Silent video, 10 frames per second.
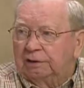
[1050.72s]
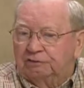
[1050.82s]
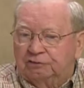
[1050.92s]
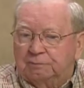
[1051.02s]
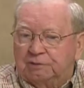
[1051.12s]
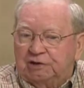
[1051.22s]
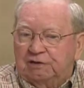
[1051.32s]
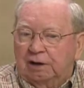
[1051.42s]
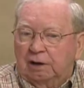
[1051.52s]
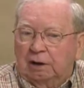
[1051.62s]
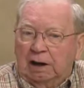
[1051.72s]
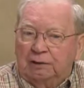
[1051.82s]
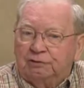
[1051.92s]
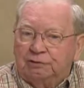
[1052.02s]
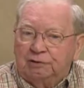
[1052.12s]
Simply there,
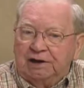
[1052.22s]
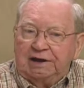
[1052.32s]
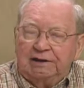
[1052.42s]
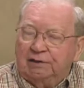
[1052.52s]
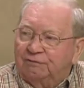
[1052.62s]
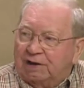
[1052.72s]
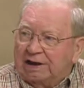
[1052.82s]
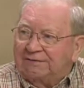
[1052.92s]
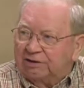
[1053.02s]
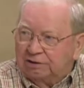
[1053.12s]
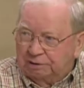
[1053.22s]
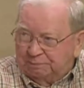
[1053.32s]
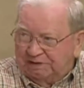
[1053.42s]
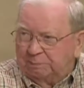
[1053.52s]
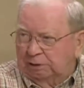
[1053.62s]
how do you handle 500
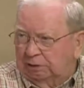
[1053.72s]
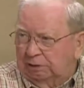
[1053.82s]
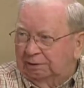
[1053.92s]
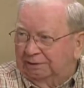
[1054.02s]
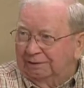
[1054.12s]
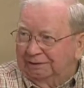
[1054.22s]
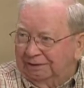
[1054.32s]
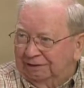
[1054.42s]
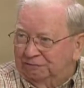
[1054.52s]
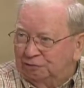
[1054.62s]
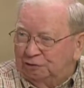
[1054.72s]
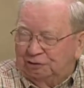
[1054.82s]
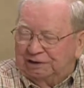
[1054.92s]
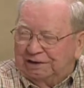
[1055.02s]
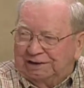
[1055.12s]
people? Right. And exactly. so
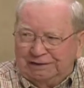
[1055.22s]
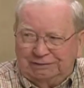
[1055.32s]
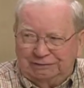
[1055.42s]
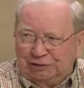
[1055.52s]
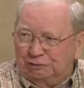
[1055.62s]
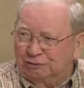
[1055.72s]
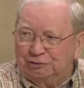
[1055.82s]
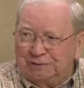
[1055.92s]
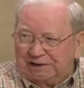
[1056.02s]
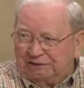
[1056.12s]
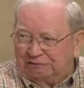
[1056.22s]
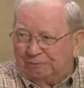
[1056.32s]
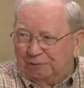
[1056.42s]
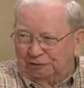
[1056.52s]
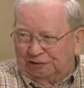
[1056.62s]
you can't have too many
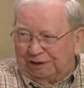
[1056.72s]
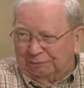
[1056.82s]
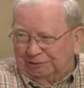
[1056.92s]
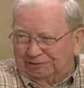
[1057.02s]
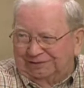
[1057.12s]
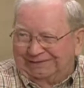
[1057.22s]
small tables.